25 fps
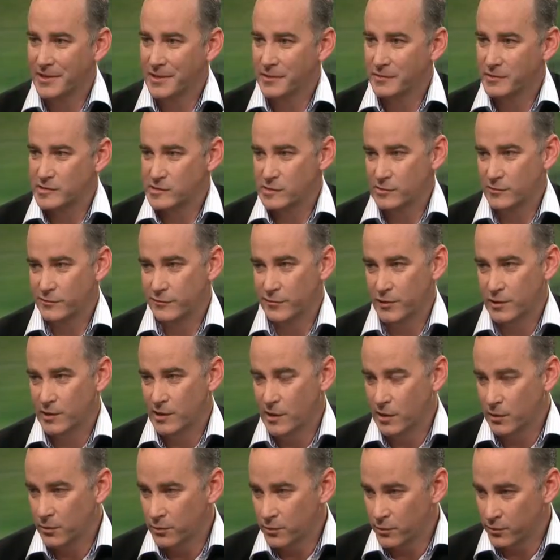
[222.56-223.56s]
know, we're two very
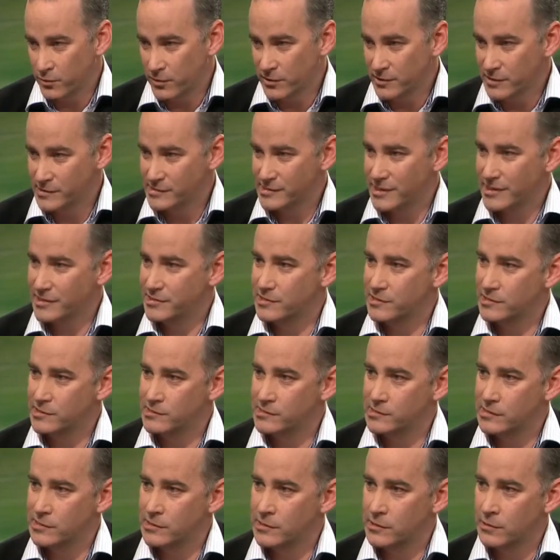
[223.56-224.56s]
old
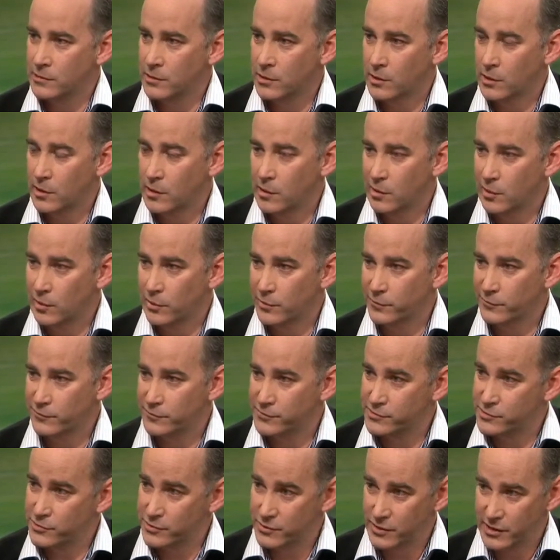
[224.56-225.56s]
organisations and got a lot of
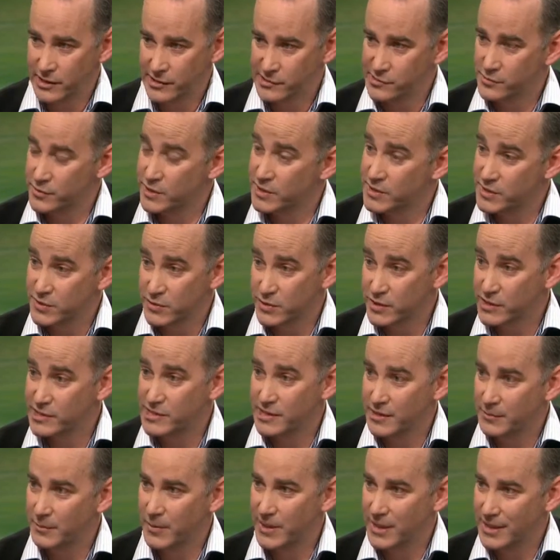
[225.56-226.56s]
history and
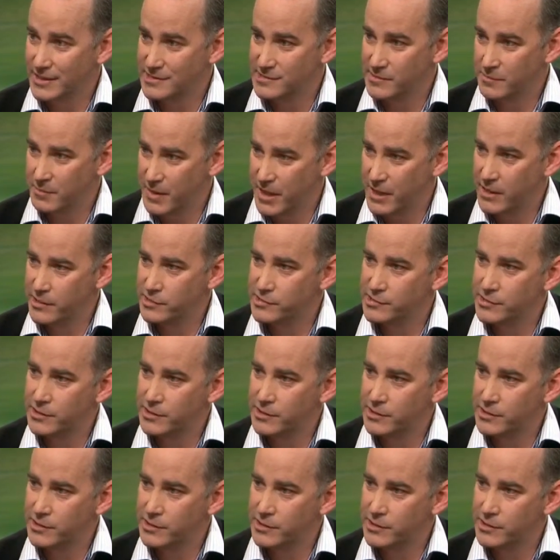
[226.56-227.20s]
tradition we need to manage.